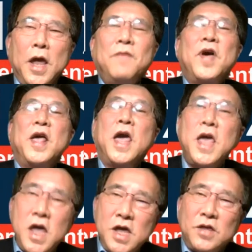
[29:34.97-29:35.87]
even
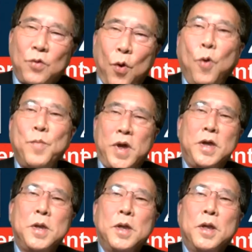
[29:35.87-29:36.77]
he told
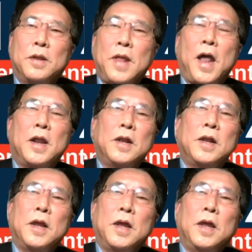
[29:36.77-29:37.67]
me that
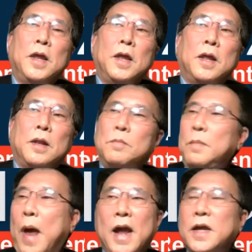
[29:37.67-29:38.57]

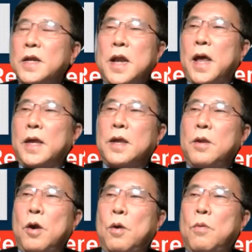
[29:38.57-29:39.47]
back in like you
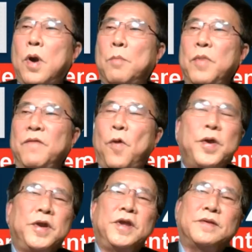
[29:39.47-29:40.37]
know uh,
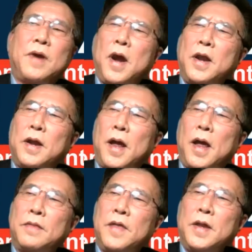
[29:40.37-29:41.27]
before he retired
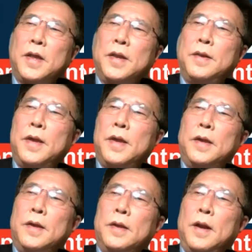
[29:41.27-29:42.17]
i think in
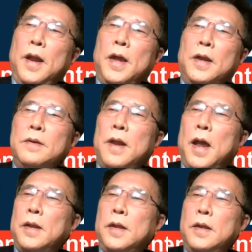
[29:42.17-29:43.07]
the late
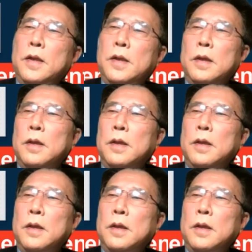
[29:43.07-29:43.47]
90